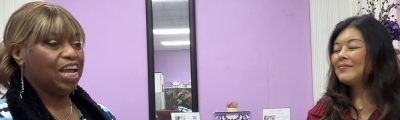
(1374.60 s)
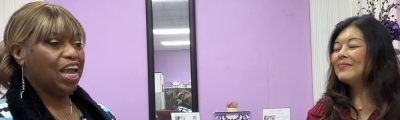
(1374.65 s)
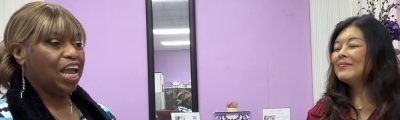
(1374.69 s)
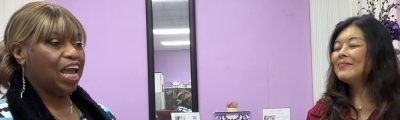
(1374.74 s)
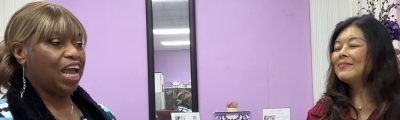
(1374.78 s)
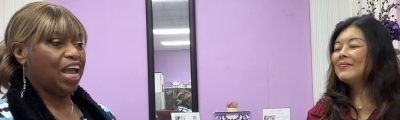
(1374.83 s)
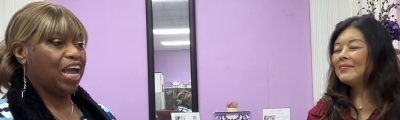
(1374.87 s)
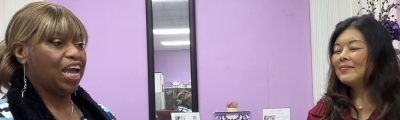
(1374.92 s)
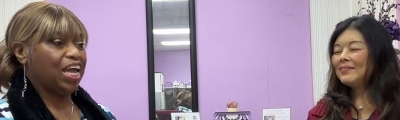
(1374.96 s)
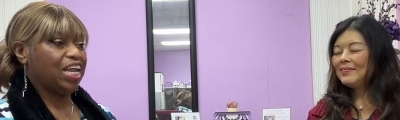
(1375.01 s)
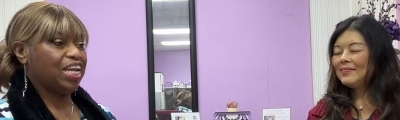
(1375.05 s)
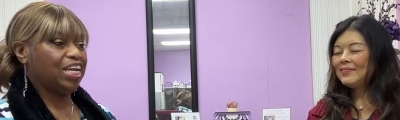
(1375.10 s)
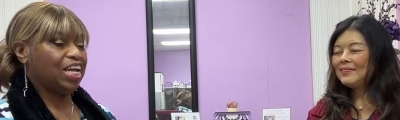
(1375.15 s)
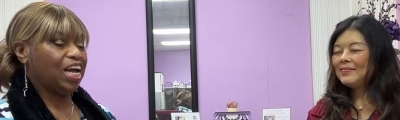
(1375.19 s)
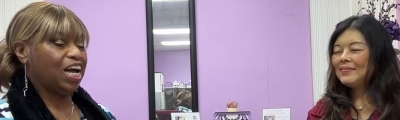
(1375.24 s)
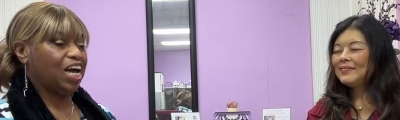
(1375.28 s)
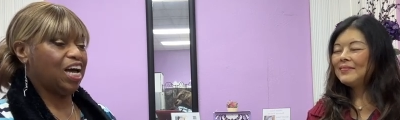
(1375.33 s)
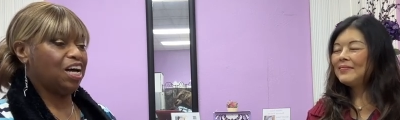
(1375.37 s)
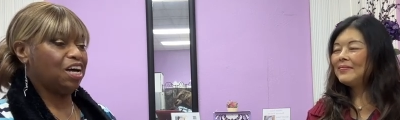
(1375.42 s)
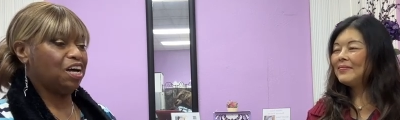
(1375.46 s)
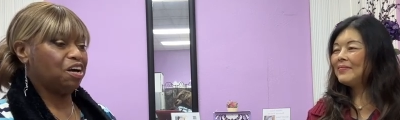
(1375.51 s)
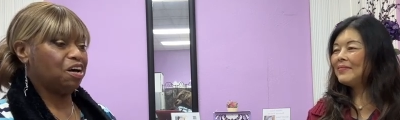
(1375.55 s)
Speaker 1: And
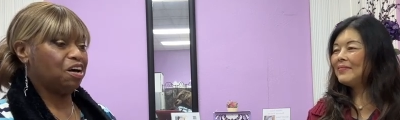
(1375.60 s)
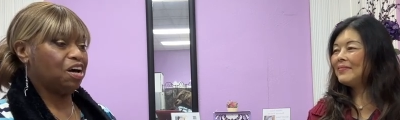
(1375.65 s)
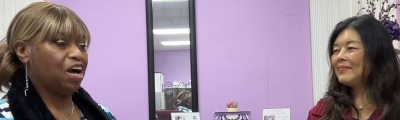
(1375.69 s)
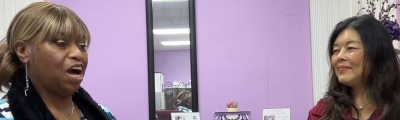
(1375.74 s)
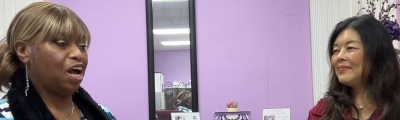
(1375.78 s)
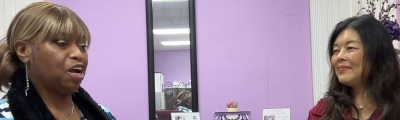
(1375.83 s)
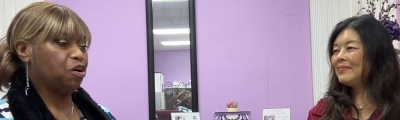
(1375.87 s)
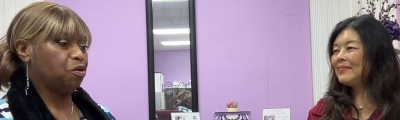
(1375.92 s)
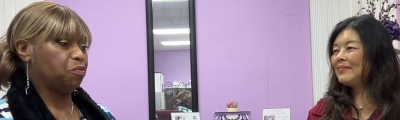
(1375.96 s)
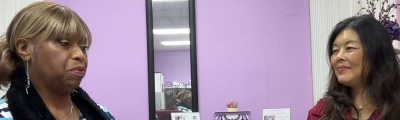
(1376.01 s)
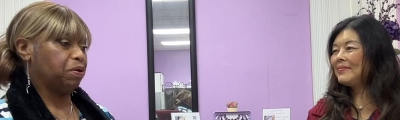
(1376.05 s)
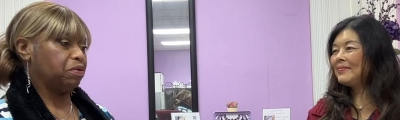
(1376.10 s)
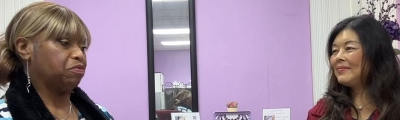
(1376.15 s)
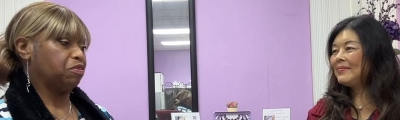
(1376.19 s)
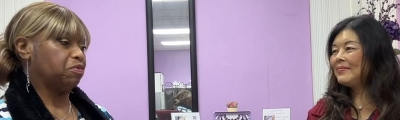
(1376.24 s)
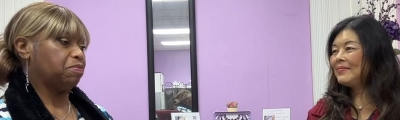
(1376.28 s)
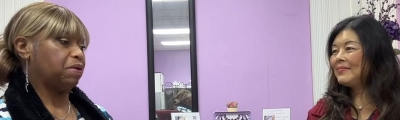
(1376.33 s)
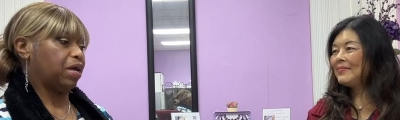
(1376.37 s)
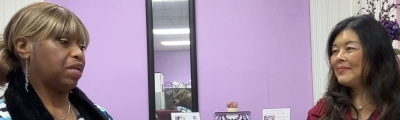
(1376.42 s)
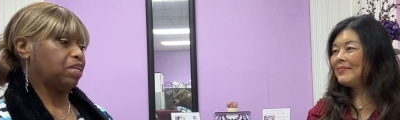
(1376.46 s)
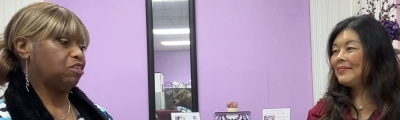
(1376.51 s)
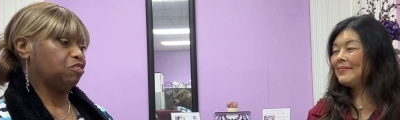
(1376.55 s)
uh, I hope
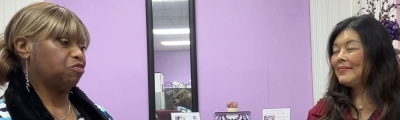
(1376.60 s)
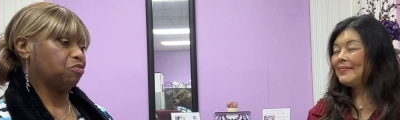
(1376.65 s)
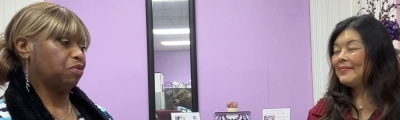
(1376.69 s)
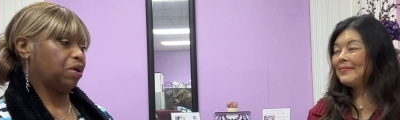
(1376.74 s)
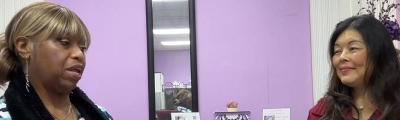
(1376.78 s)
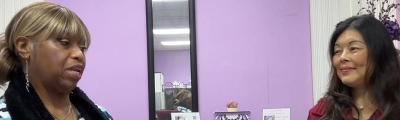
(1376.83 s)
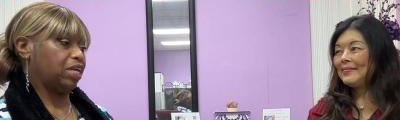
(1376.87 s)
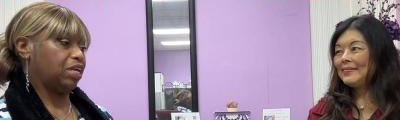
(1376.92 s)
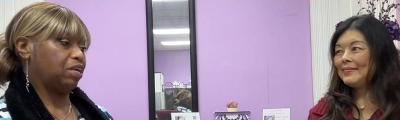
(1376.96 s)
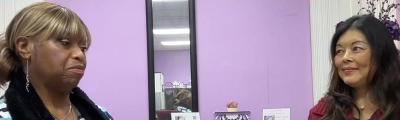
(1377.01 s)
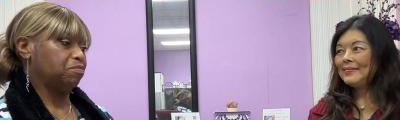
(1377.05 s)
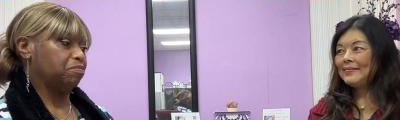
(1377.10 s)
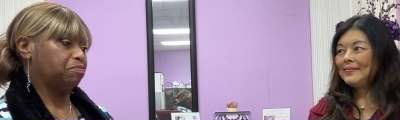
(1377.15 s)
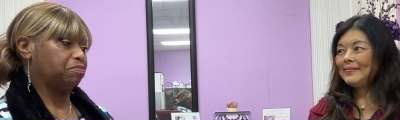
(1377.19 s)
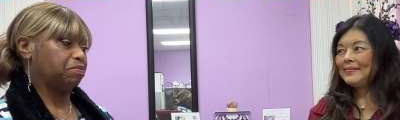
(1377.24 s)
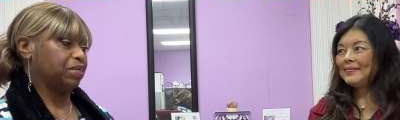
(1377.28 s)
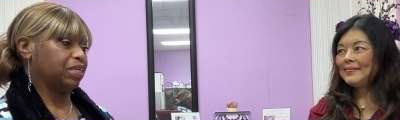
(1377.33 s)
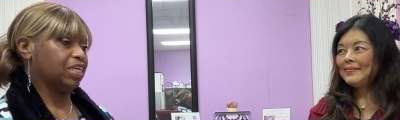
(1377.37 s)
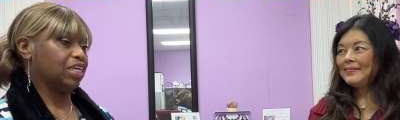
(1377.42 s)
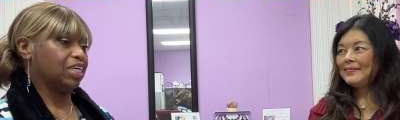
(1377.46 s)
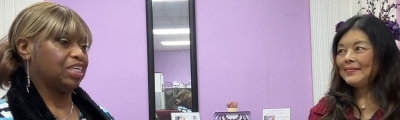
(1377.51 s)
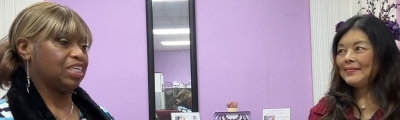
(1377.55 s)
everybody's ready
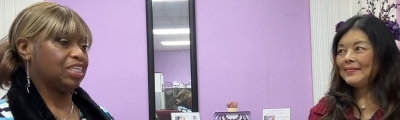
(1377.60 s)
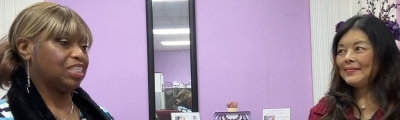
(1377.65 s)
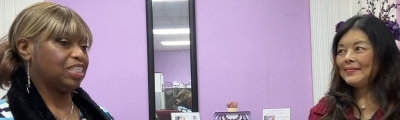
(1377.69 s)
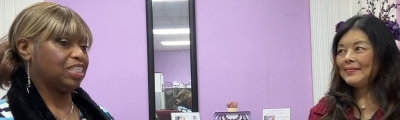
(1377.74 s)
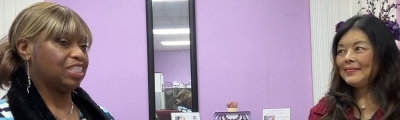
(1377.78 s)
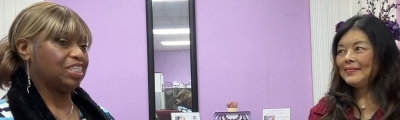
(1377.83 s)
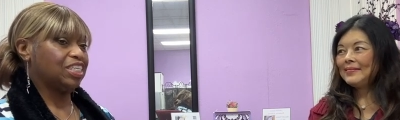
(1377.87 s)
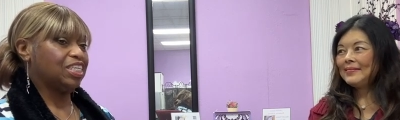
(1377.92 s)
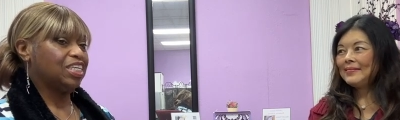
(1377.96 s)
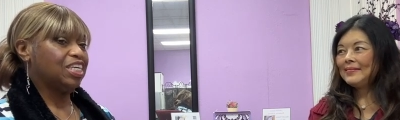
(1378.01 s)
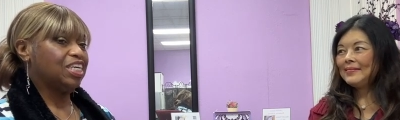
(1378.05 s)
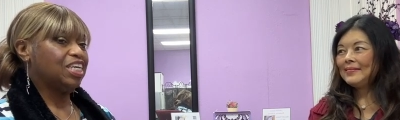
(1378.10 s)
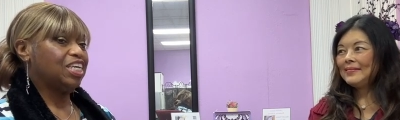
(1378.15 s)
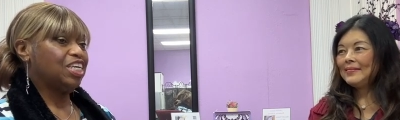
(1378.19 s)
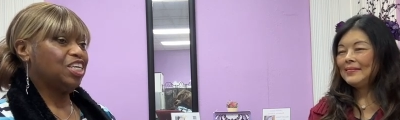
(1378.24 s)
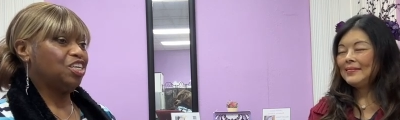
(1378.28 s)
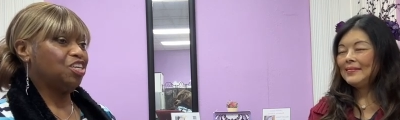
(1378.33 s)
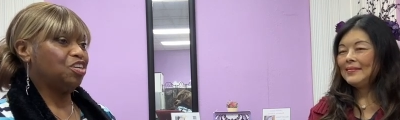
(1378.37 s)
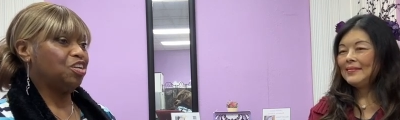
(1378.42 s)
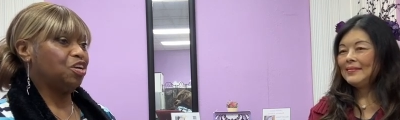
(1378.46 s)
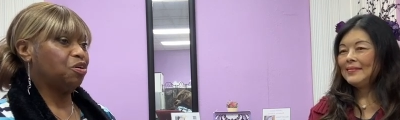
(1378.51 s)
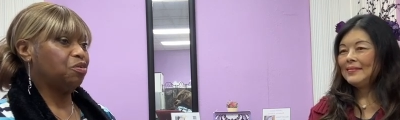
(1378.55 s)
because,
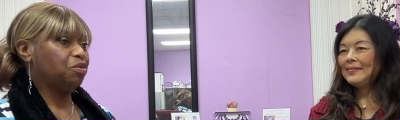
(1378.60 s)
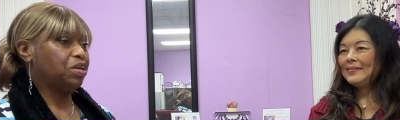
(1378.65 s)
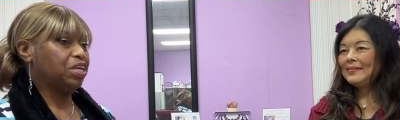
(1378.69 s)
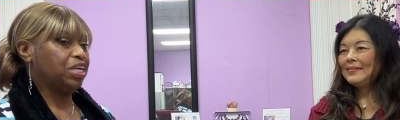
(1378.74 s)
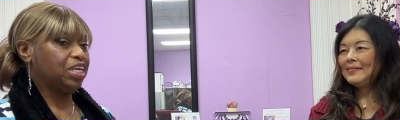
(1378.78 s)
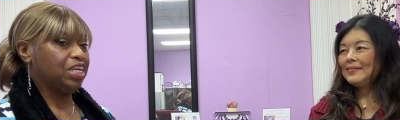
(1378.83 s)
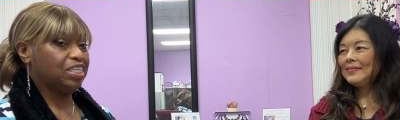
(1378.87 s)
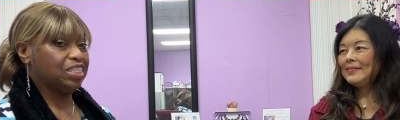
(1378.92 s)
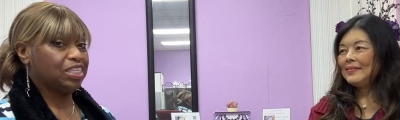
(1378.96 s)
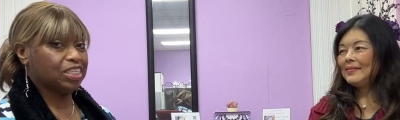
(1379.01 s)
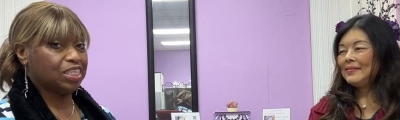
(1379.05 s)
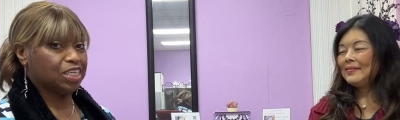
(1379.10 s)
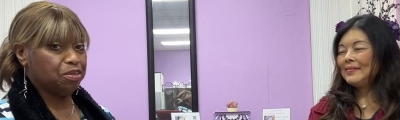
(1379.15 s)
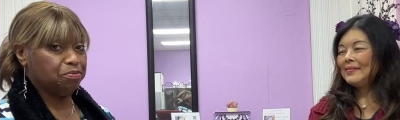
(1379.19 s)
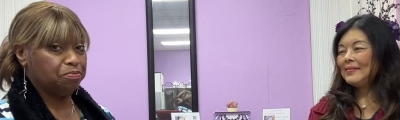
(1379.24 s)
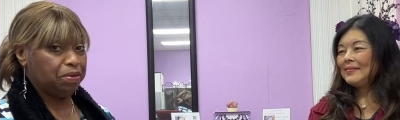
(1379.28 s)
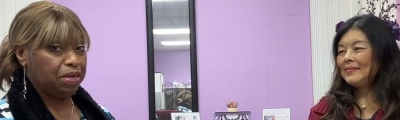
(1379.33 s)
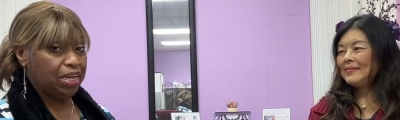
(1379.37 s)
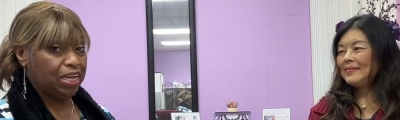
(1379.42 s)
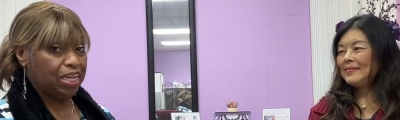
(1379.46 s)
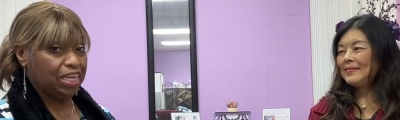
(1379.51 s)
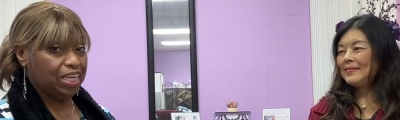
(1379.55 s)
you know, he is a
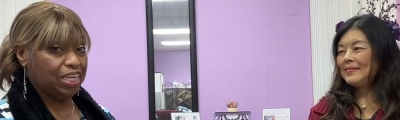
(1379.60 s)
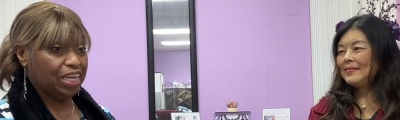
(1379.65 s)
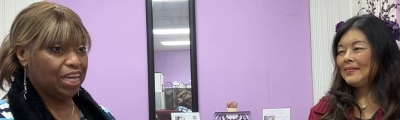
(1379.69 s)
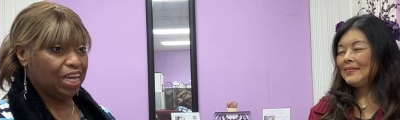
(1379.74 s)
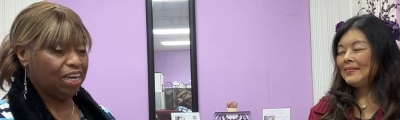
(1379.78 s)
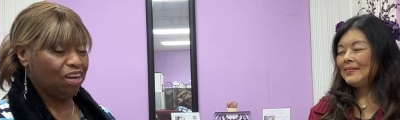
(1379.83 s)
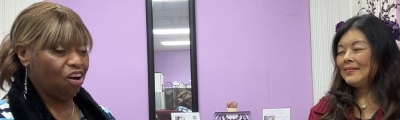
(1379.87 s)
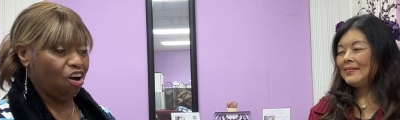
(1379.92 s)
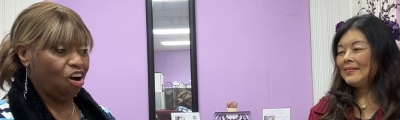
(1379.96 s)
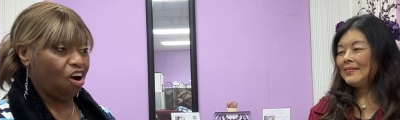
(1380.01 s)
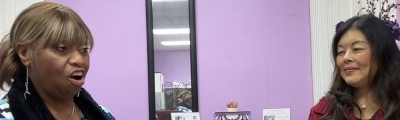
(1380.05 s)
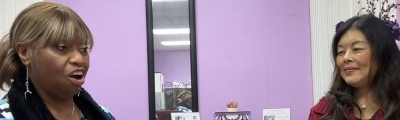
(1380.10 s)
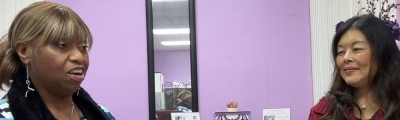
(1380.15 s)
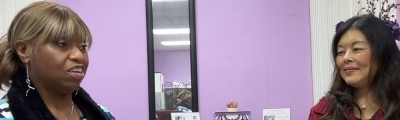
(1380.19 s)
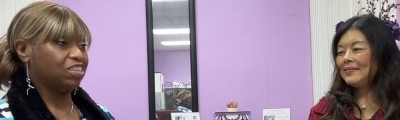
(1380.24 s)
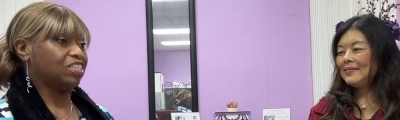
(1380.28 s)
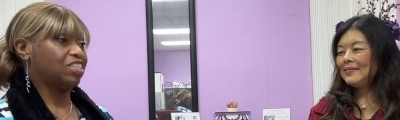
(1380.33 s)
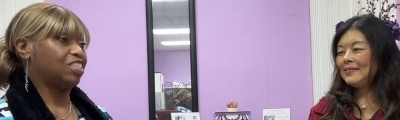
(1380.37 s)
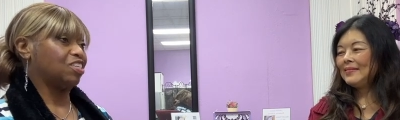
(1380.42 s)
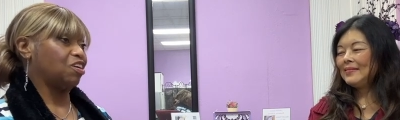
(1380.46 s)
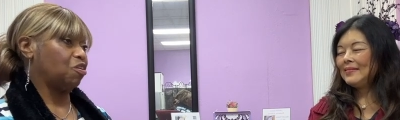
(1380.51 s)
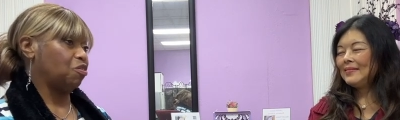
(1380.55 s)
comedian at heart.
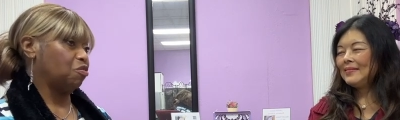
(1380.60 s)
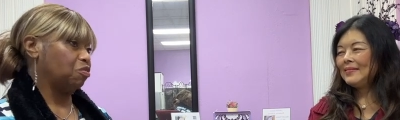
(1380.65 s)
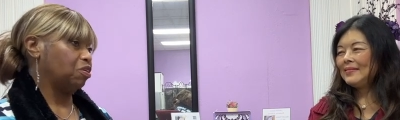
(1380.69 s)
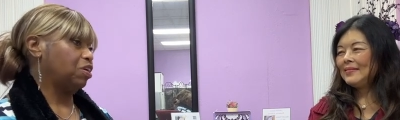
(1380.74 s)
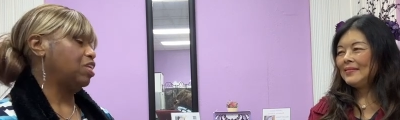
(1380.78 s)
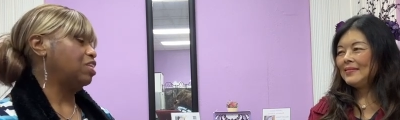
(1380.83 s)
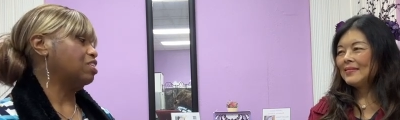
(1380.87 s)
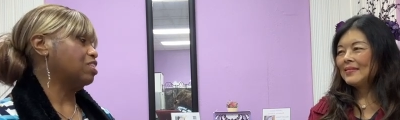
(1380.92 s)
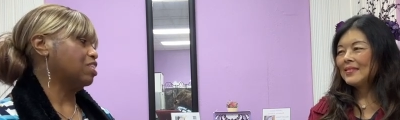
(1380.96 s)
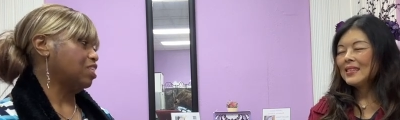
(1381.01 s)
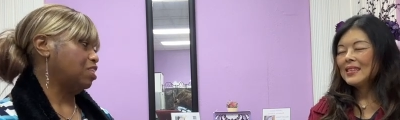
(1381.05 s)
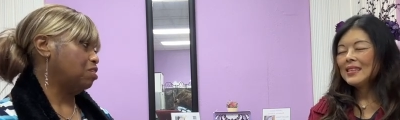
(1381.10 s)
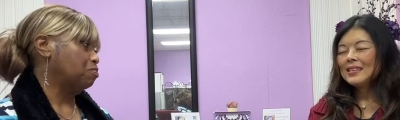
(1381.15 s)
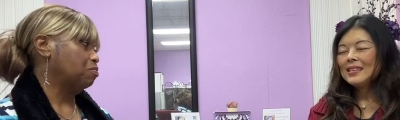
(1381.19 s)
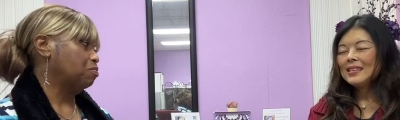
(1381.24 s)
So he's going to